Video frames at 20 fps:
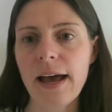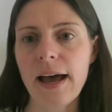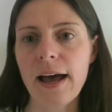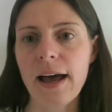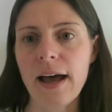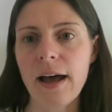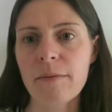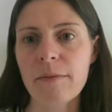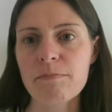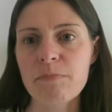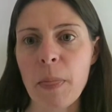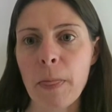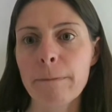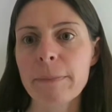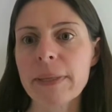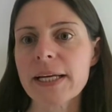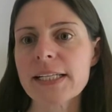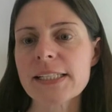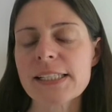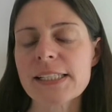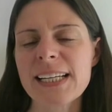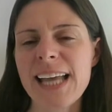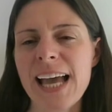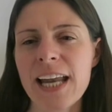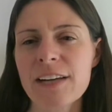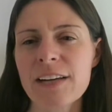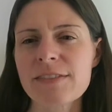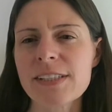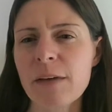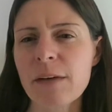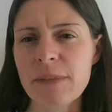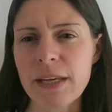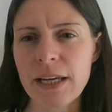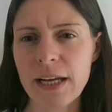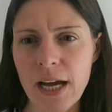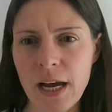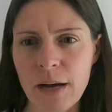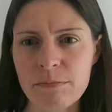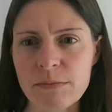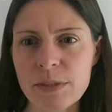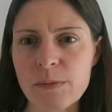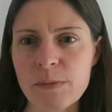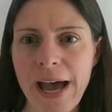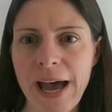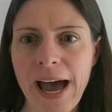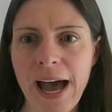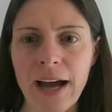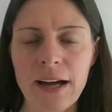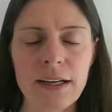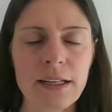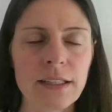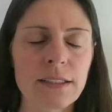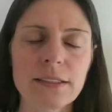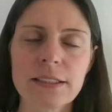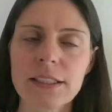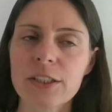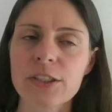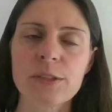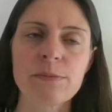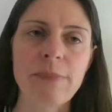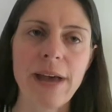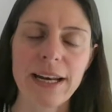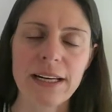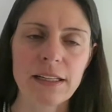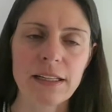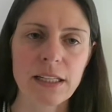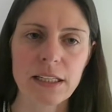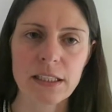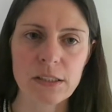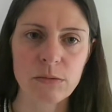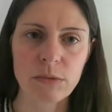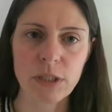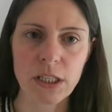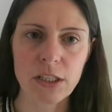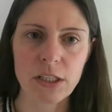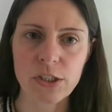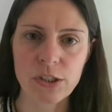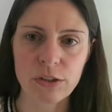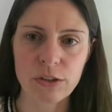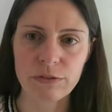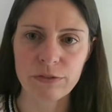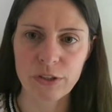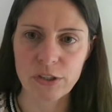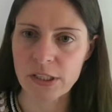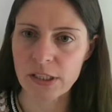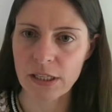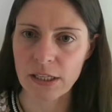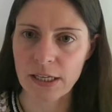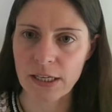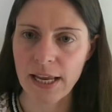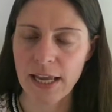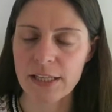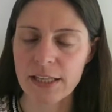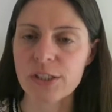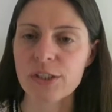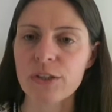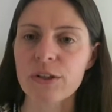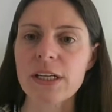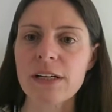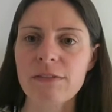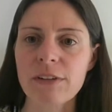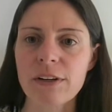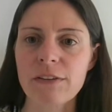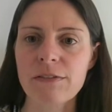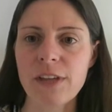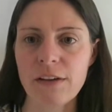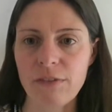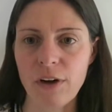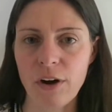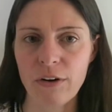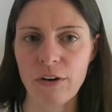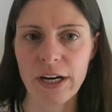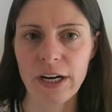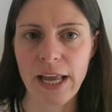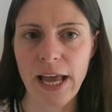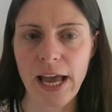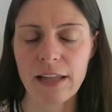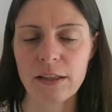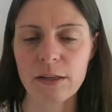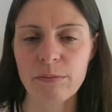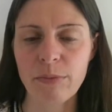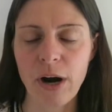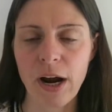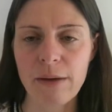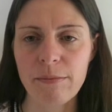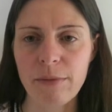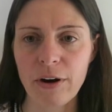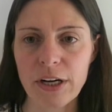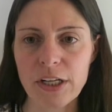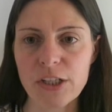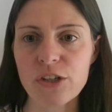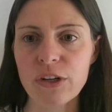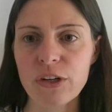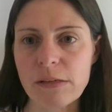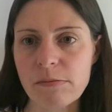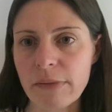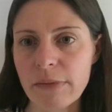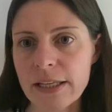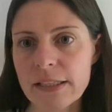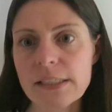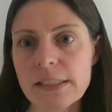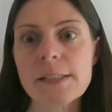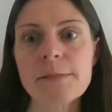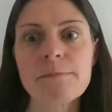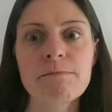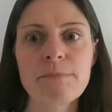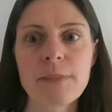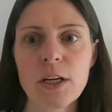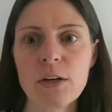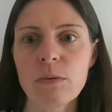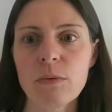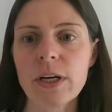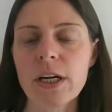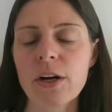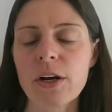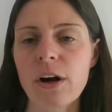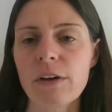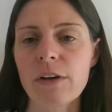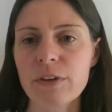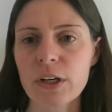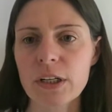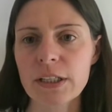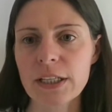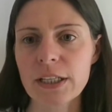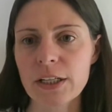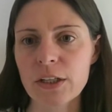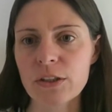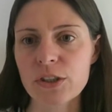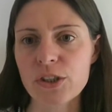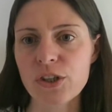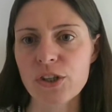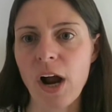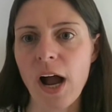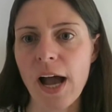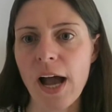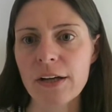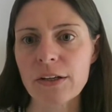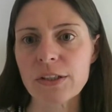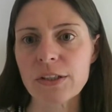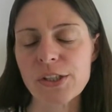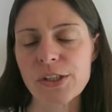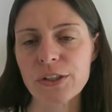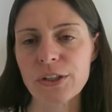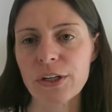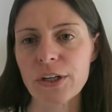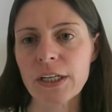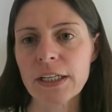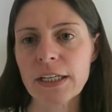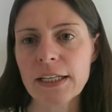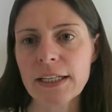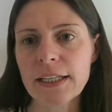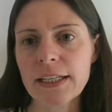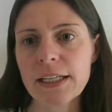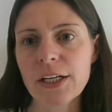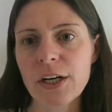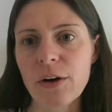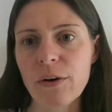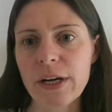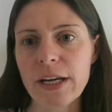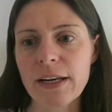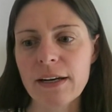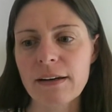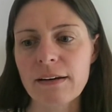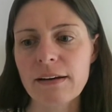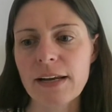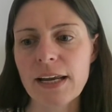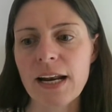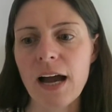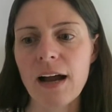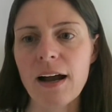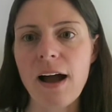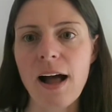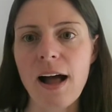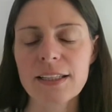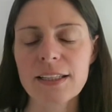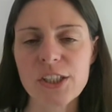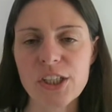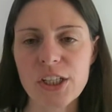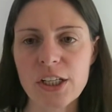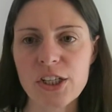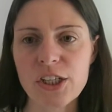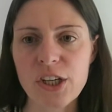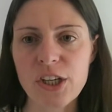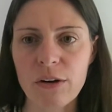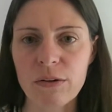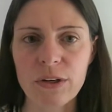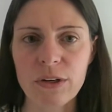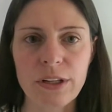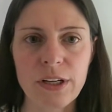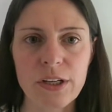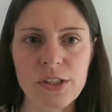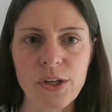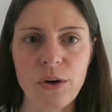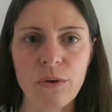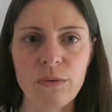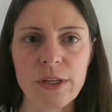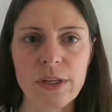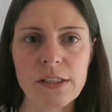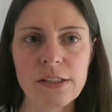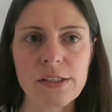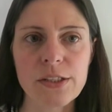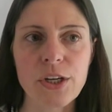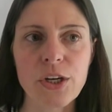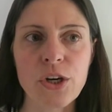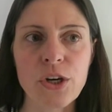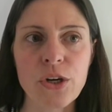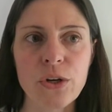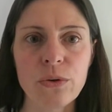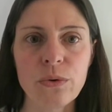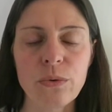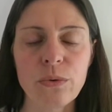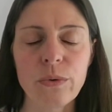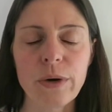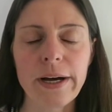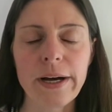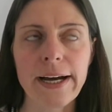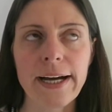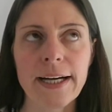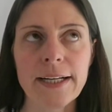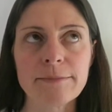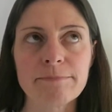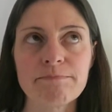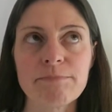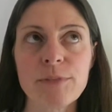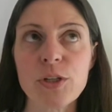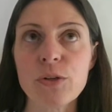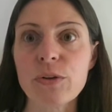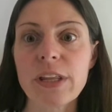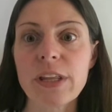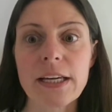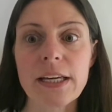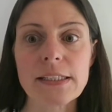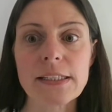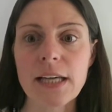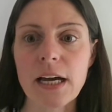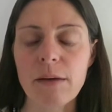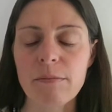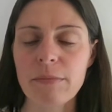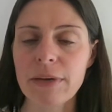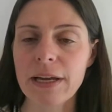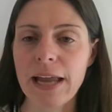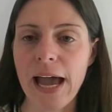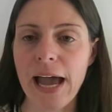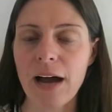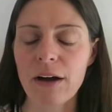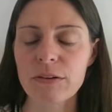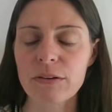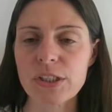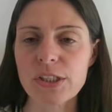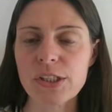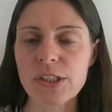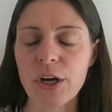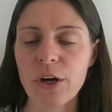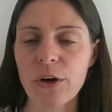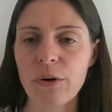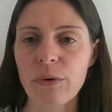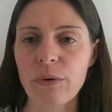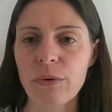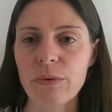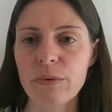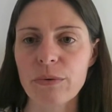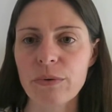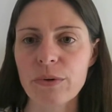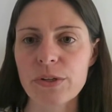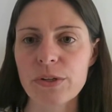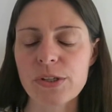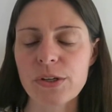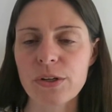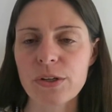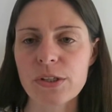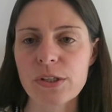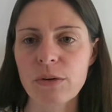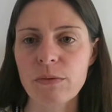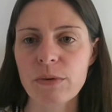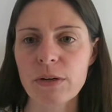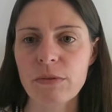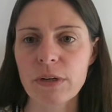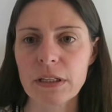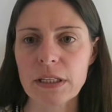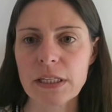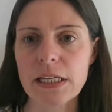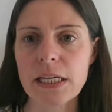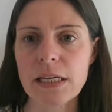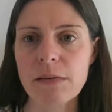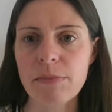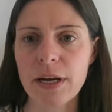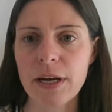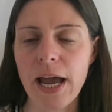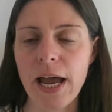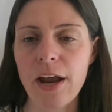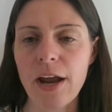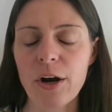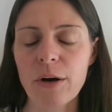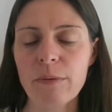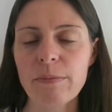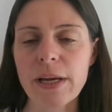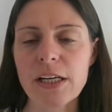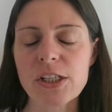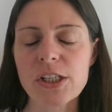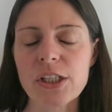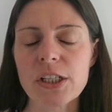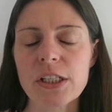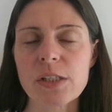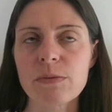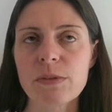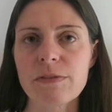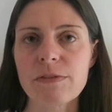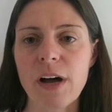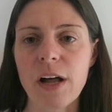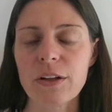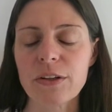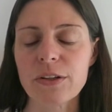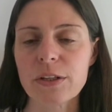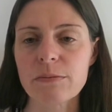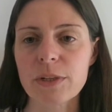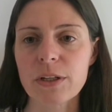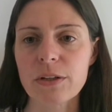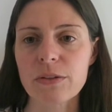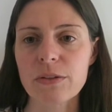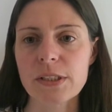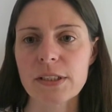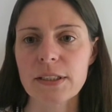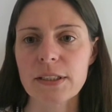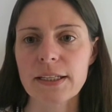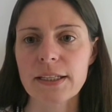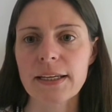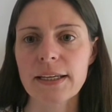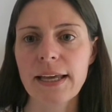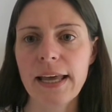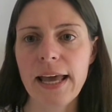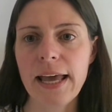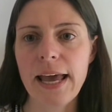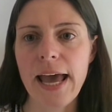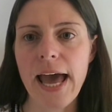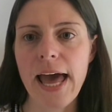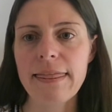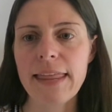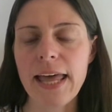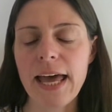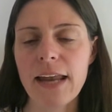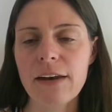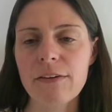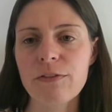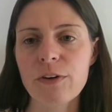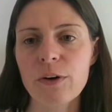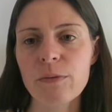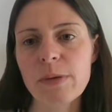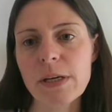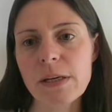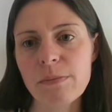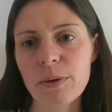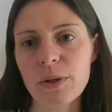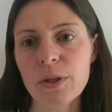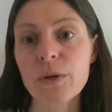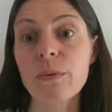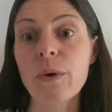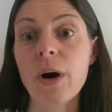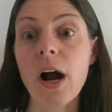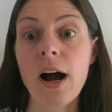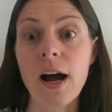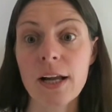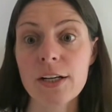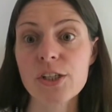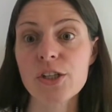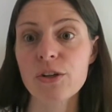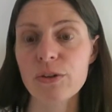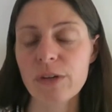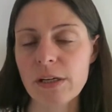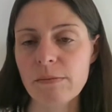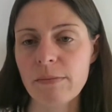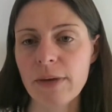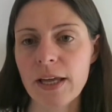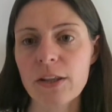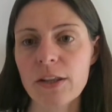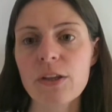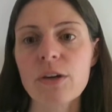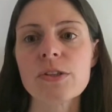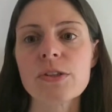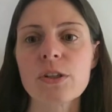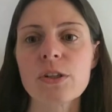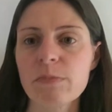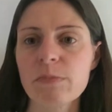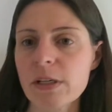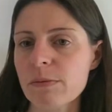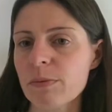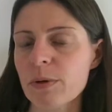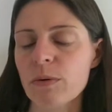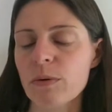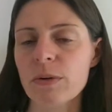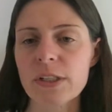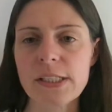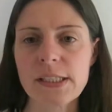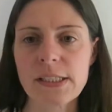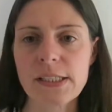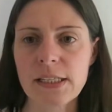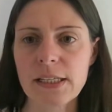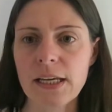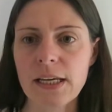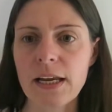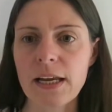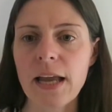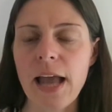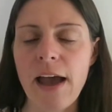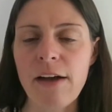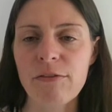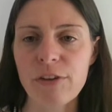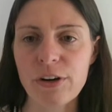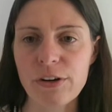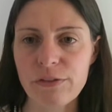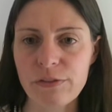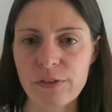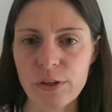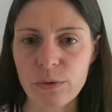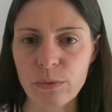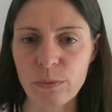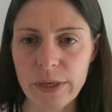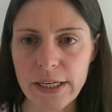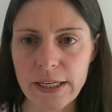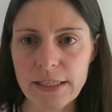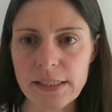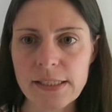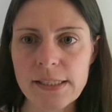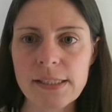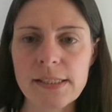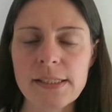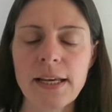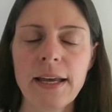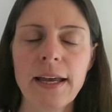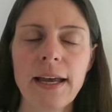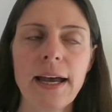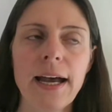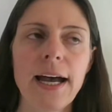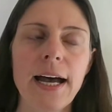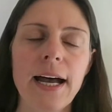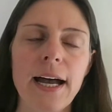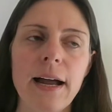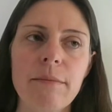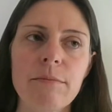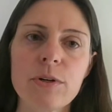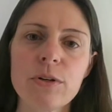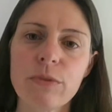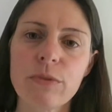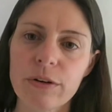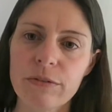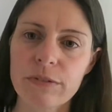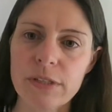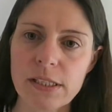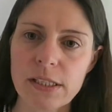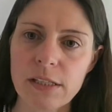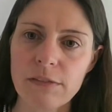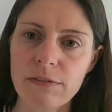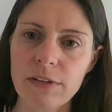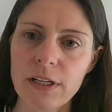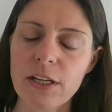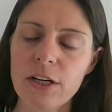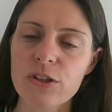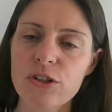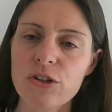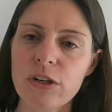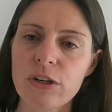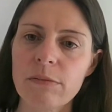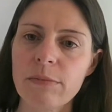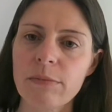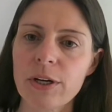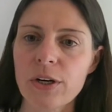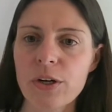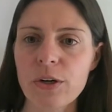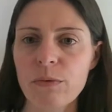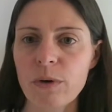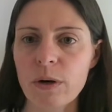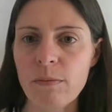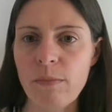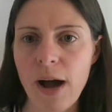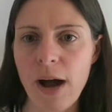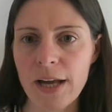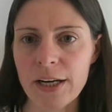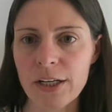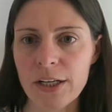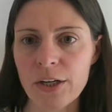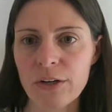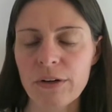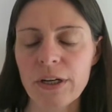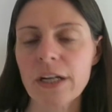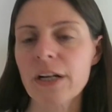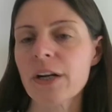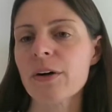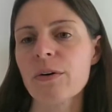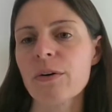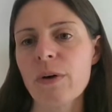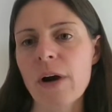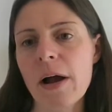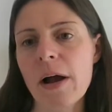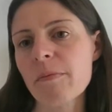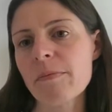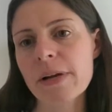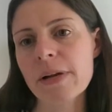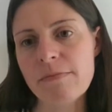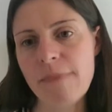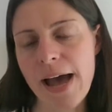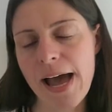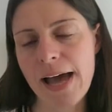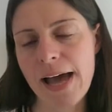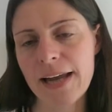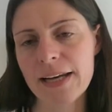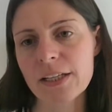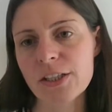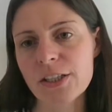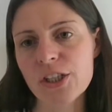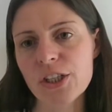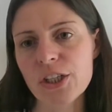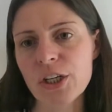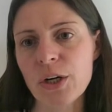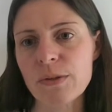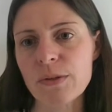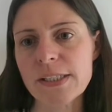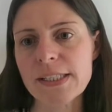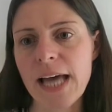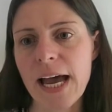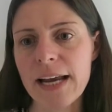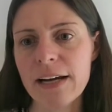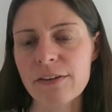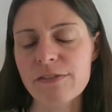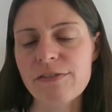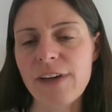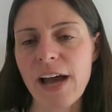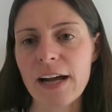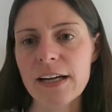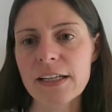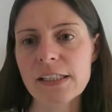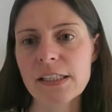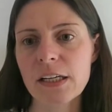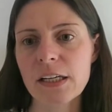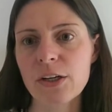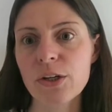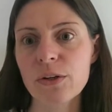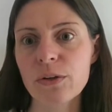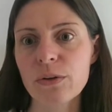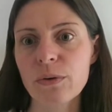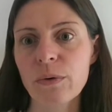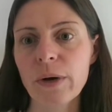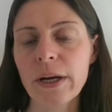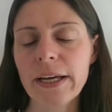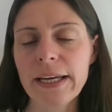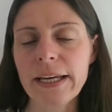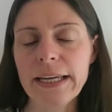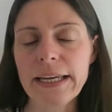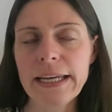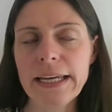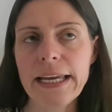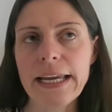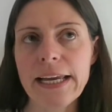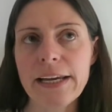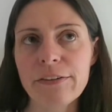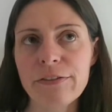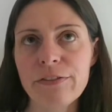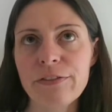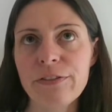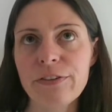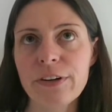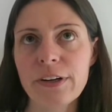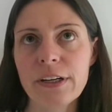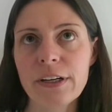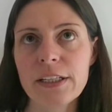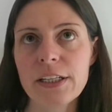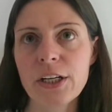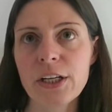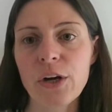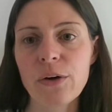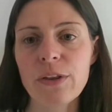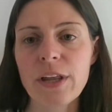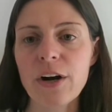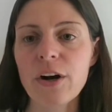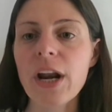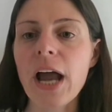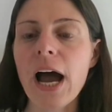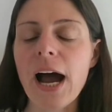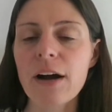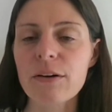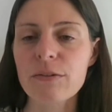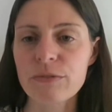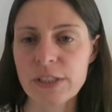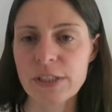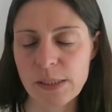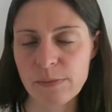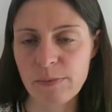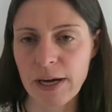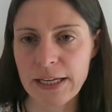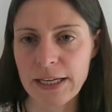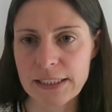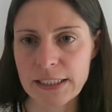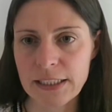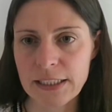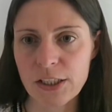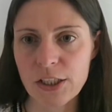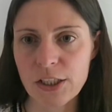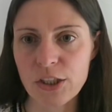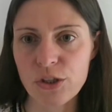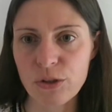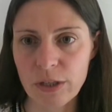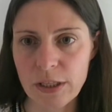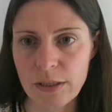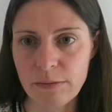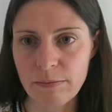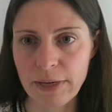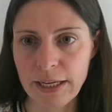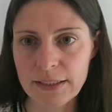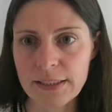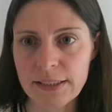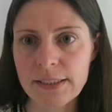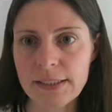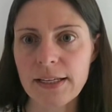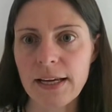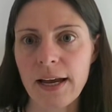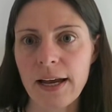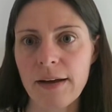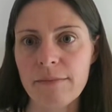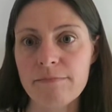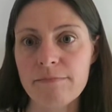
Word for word: um, because again, if something comes back, there's many things we can do for skin cancer, even if they've already had the primary treatments. We can offer clinical trials, or, you know, in, in oncology in general, there's always new um, new things coming out. So, so so we really keep an eye on our patients. We follow them closely. And then for people who are on treatment, those are people we're seeing every few weeks, um, who are receiving their treatment, who we're monitoring, who are helping manage, you know, side effects, and who, if, you know, they're not responding to treatment, um,